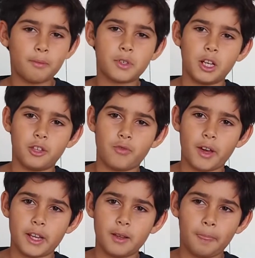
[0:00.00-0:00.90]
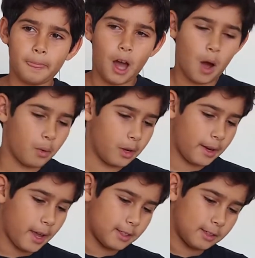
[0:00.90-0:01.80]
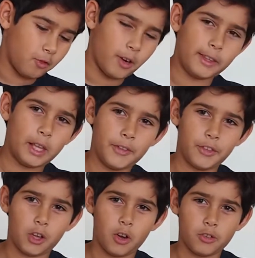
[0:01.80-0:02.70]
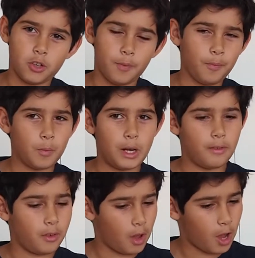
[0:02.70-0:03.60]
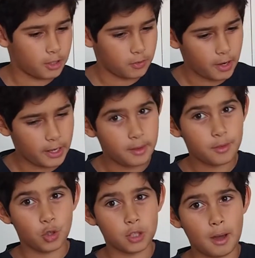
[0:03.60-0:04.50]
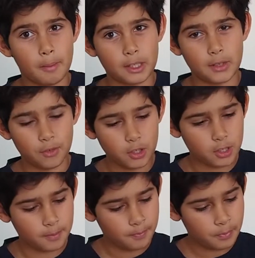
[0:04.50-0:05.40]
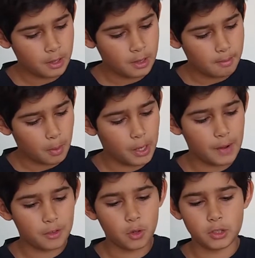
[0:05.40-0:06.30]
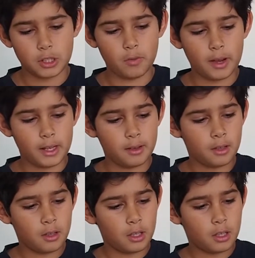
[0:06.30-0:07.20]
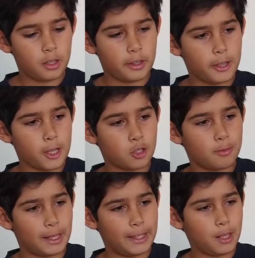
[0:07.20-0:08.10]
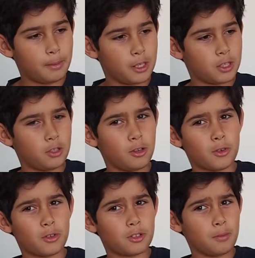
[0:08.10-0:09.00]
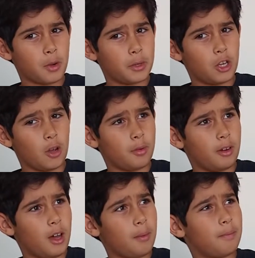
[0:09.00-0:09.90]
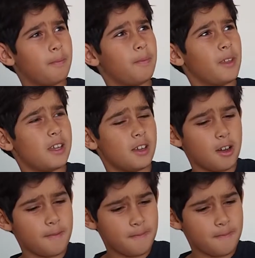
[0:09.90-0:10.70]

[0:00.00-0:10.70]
machine is ready, our one has a green light that goes on whenever ours is ready. Yours might be different, but whenever yours is ready, there should be a little bit of smoke when you open it up. There you go.